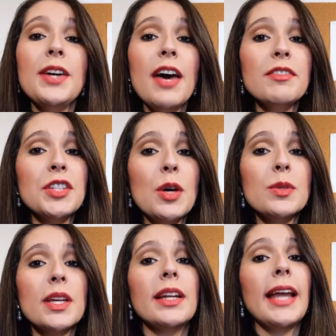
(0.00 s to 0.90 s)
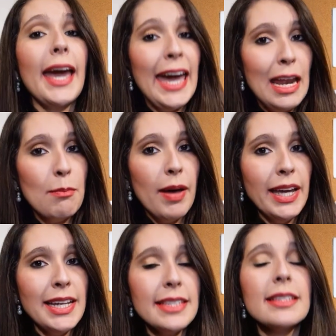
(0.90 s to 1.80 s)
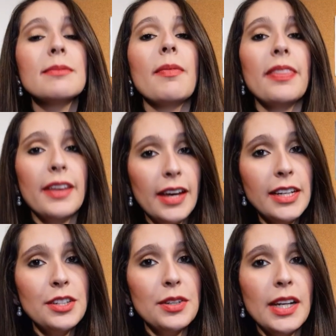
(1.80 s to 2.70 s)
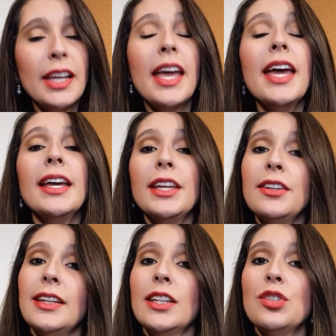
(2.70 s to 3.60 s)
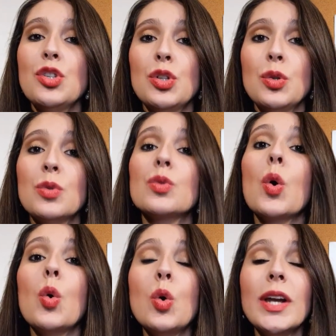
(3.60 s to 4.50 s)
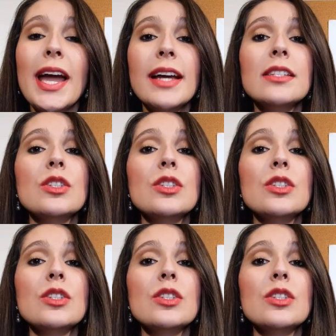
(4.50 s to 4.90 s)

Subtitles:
you have chosen el país, the country, you need to choose una